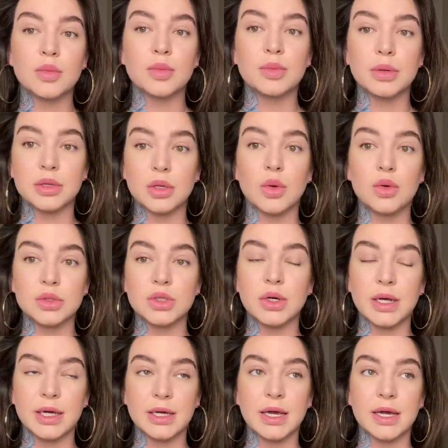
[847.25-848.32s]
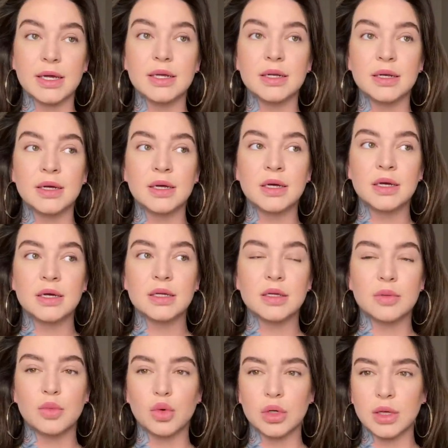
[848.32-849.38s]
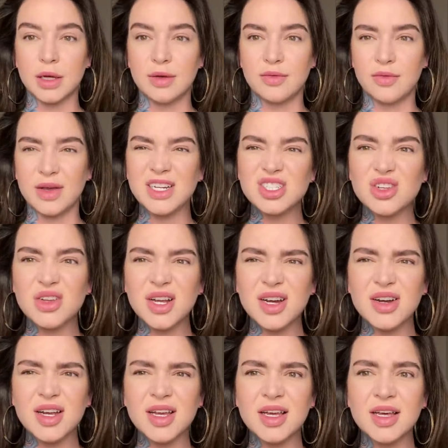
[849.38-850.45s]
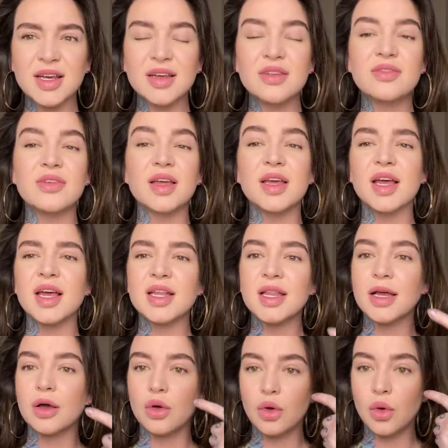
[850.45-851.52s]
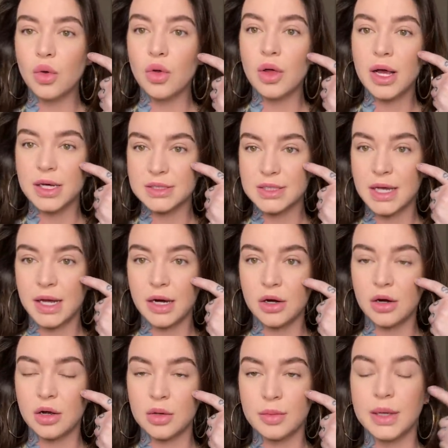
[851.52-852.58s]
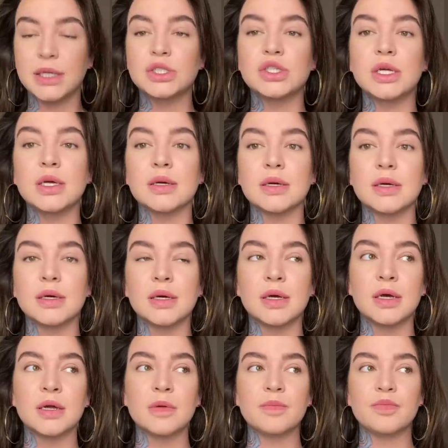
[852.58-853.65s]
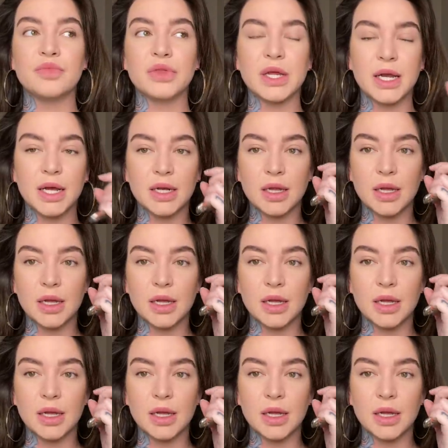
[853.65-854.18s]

but the older I get the more like facial hair I have I had like a whole ass hair on my cheek that I had to